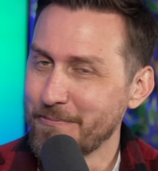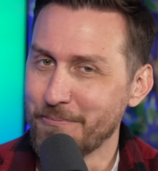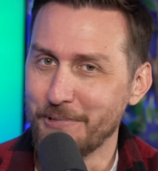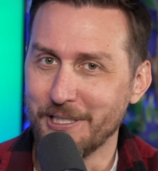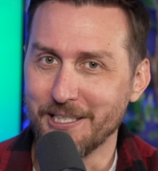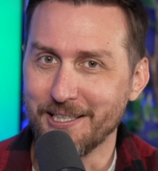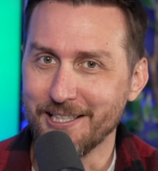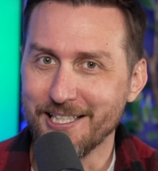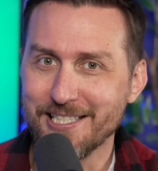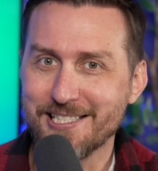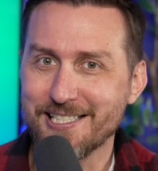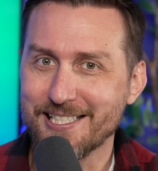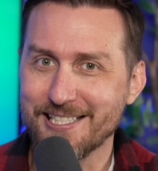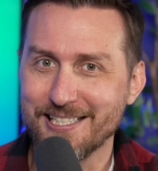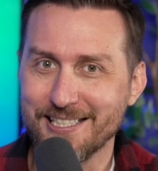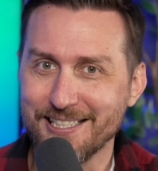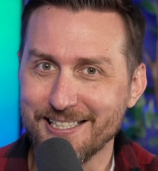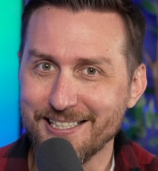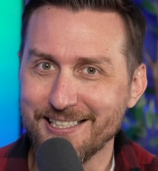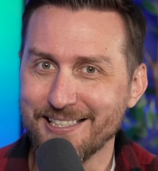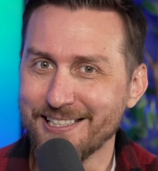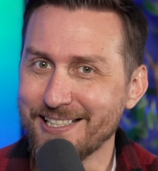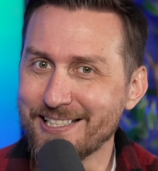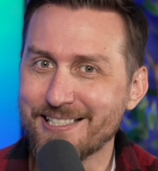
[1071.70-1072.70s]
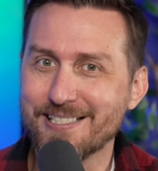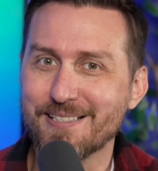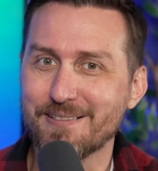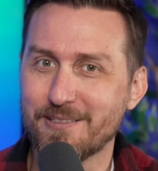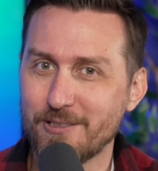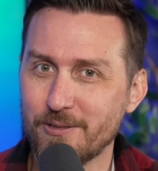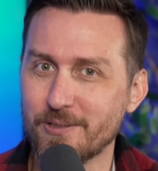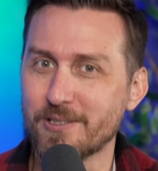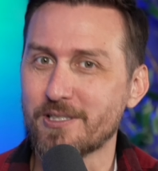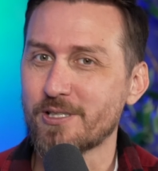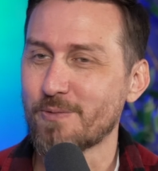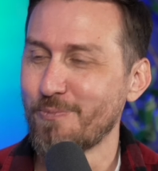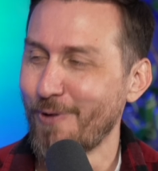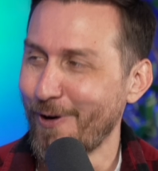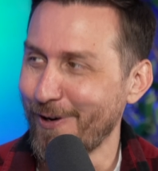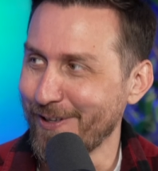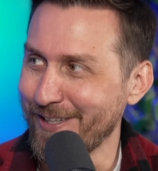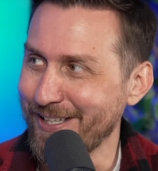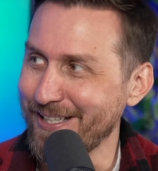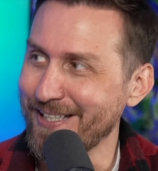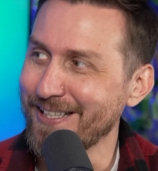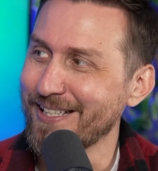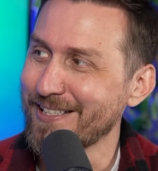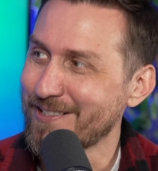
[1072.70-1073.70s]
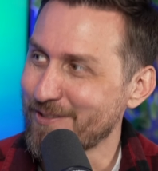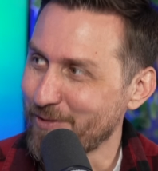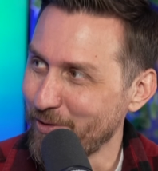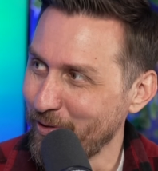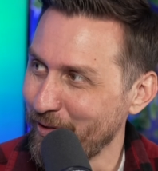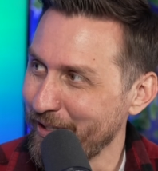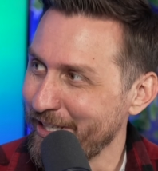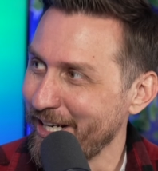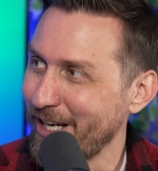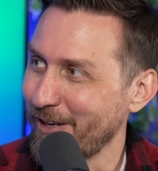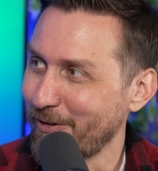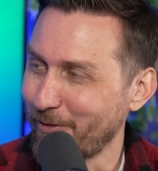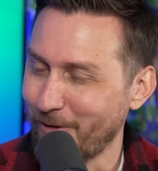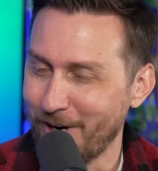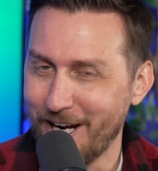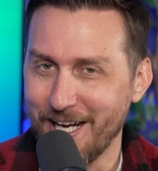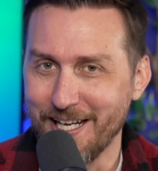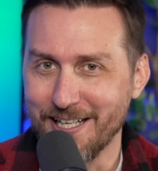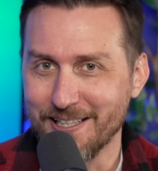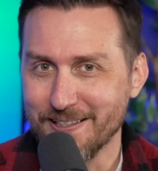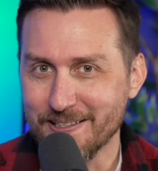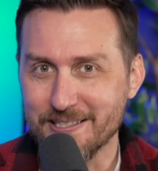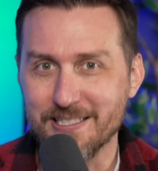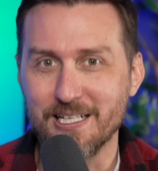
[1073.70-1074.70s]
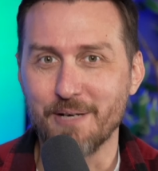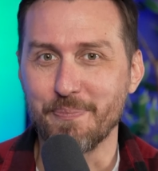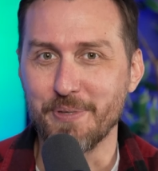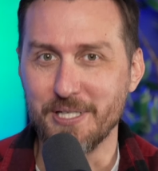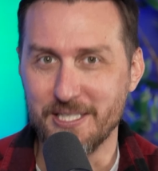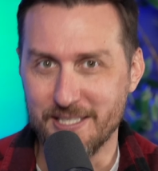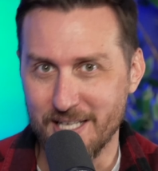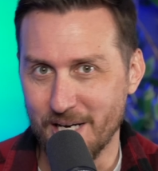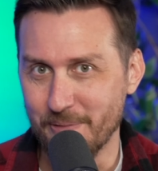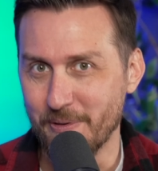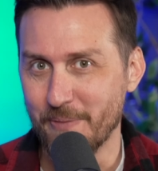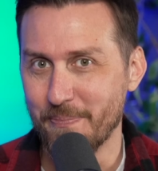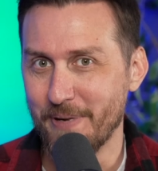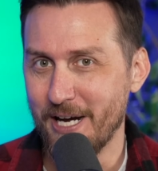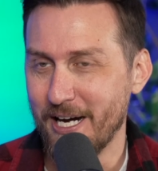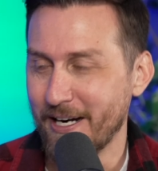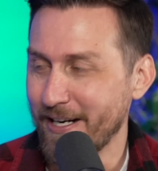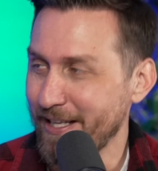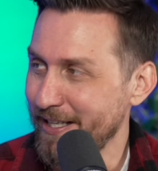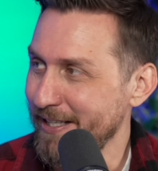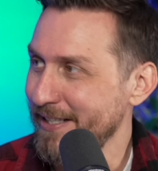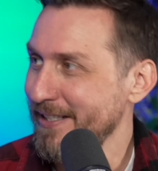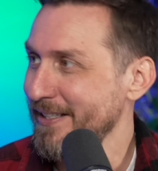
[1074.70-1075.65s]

But let's do it smartly. Let's roll it out right. Let's not be dumb about it.